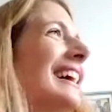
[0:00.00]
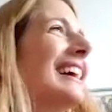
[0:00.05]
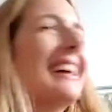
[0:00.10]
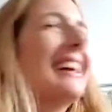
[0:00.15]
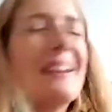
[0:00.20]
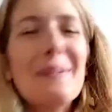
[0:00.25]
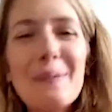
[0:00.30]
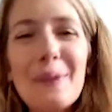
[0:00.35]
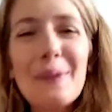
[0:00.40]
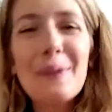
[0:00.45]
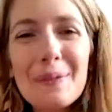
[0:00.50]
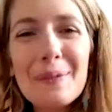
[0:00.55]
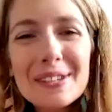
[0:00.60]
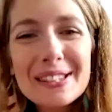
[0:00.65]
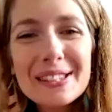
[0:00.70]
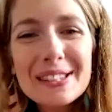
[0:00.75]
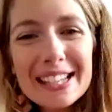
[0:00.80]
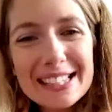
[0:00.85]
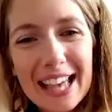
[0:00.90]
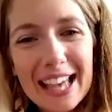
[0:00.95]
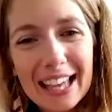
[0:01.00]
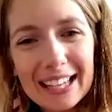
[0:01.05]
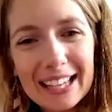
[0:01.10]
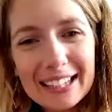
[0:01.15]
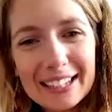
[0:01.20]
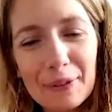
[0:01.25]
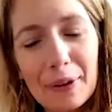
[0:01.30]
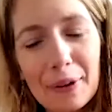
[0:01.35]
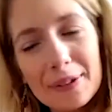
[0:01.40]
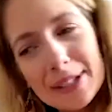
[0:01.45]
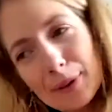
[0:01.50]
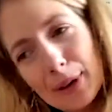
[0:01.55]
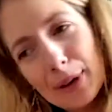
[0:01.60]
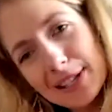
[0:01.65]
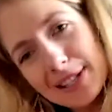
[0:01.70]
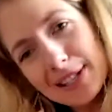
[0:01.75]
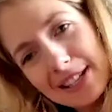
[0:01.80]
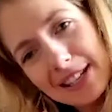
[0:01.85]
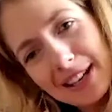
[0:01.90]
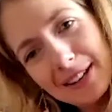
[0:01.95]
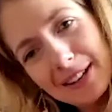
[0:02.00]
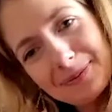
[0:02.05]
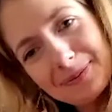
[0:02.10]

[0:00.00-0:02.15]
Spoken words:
What was I saying? What was the question again?